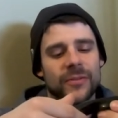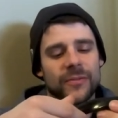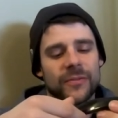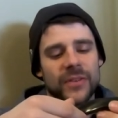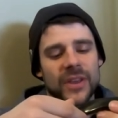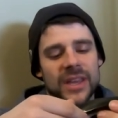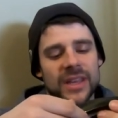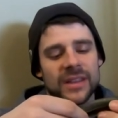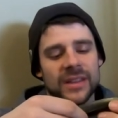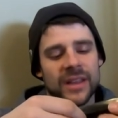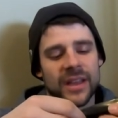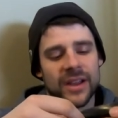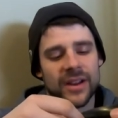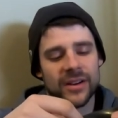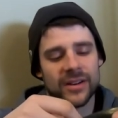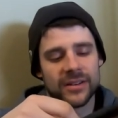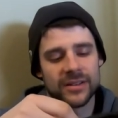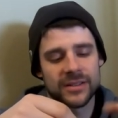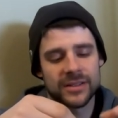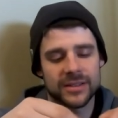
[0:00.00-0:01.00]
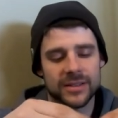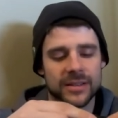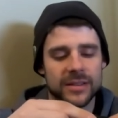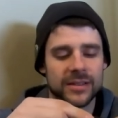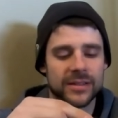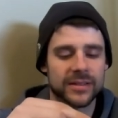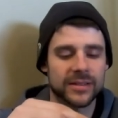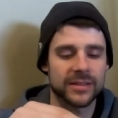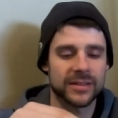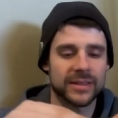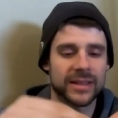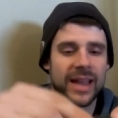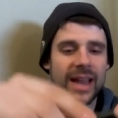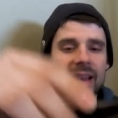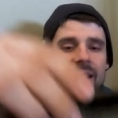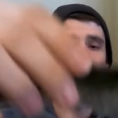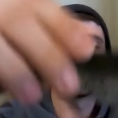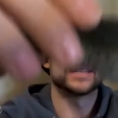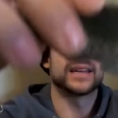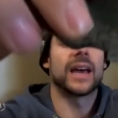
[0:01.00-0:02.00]
fin there. It's
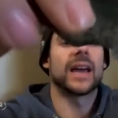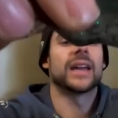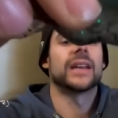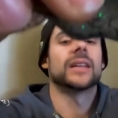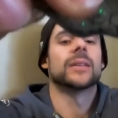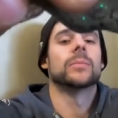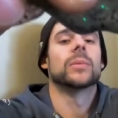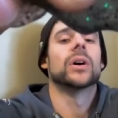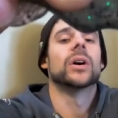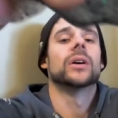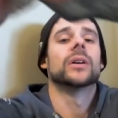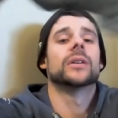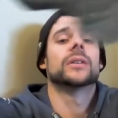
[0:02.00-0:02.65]
kind of tiny, but